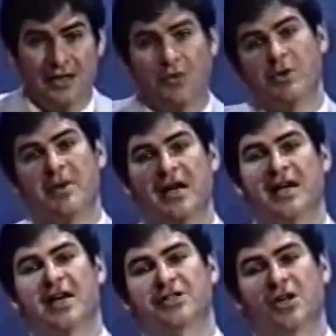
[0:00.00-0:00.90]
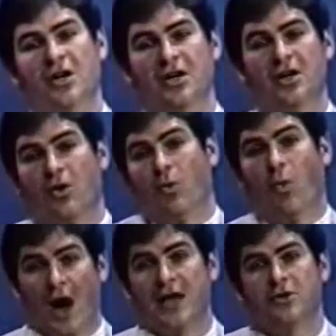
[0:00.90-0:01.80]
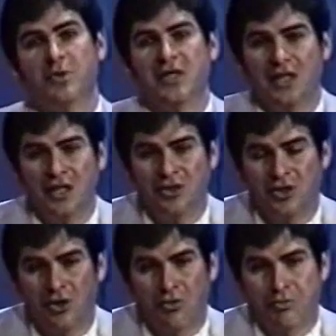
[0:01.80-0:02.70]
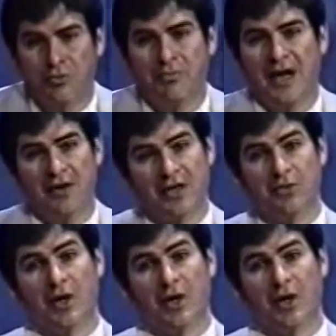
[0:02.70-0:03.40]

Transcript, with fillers: Now we might ask, why do we need to go through Mary?